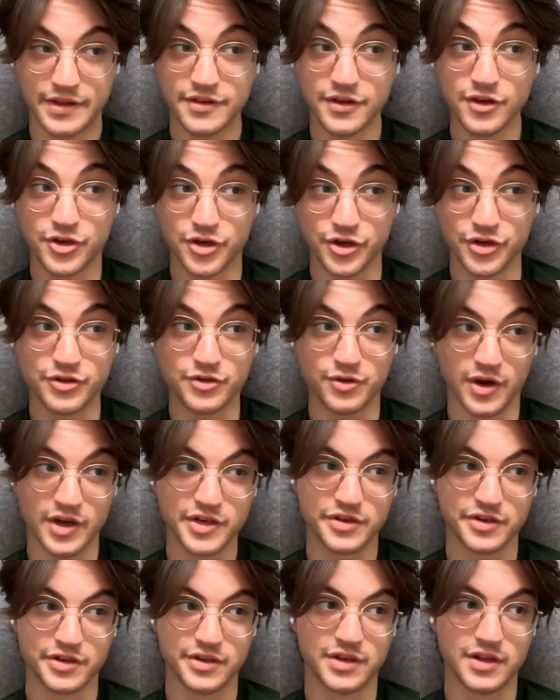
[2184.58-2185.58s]
That's a good
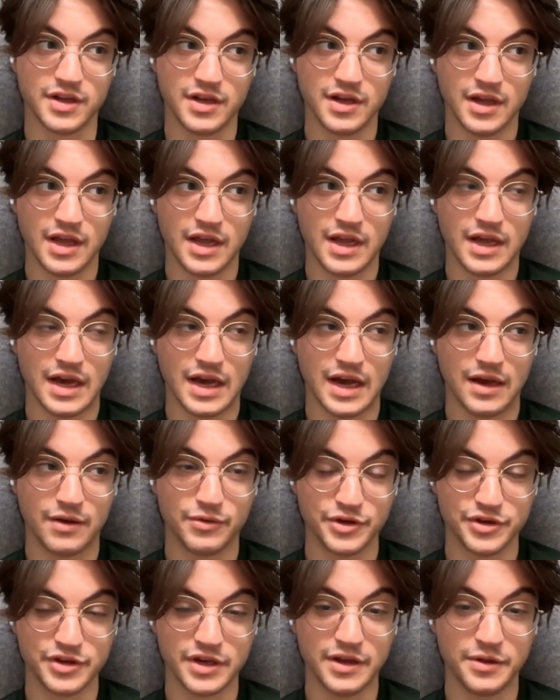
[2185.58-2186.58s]
question.
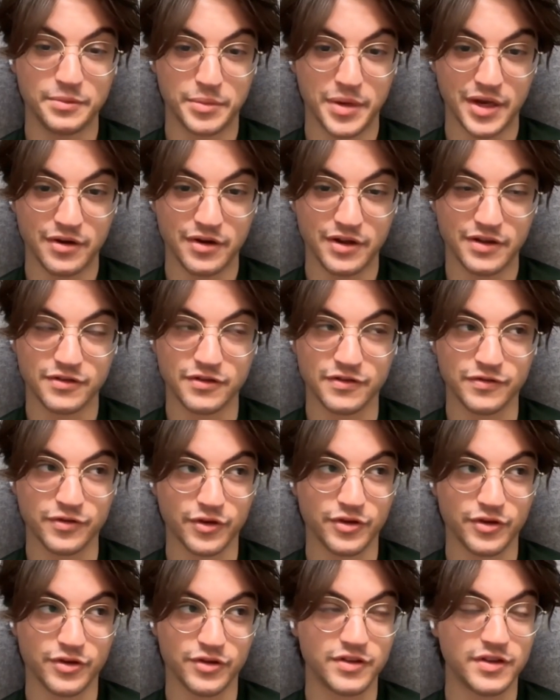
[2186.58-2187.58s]
I wish I had a better answer
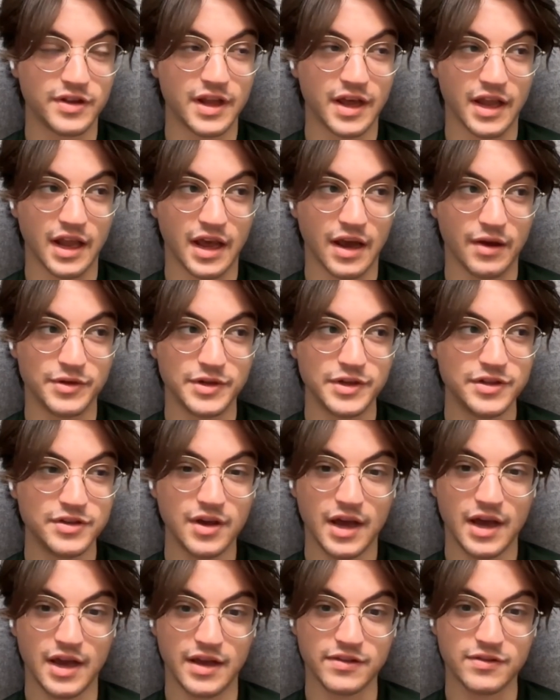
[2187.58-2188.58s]
for you to that. I would need
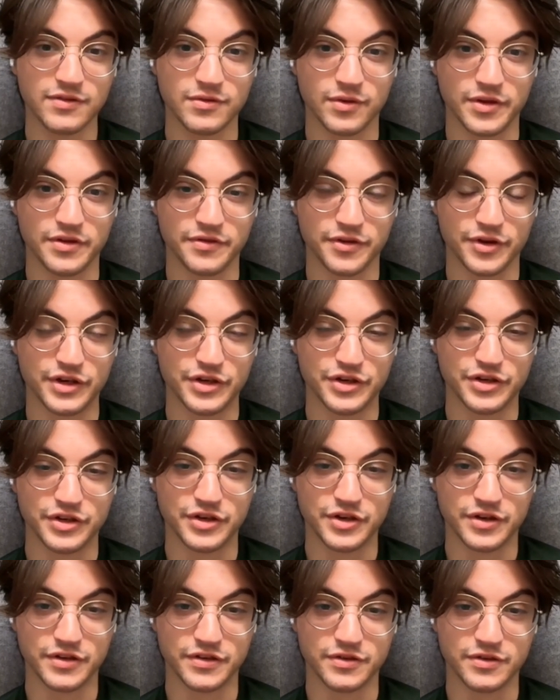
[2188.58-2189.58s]
to ask one of our
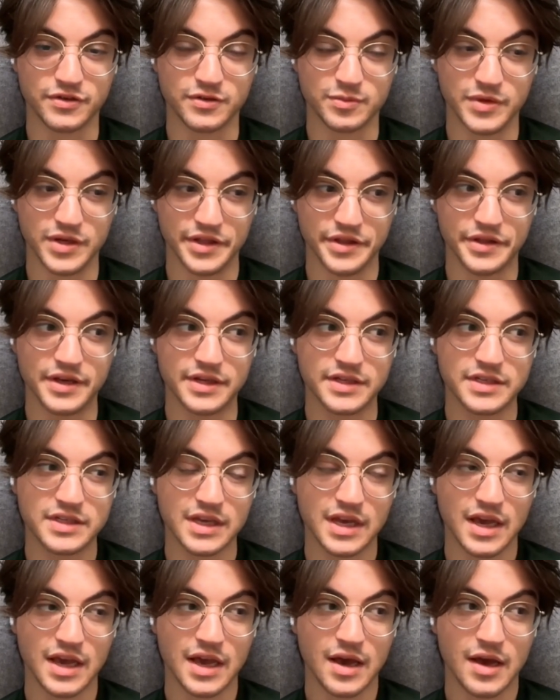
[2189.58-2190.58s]
engineers who's built
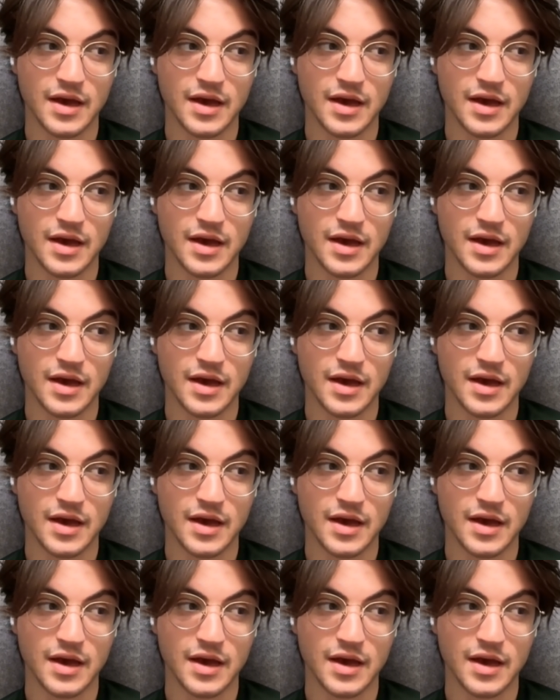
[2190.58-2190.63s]
this.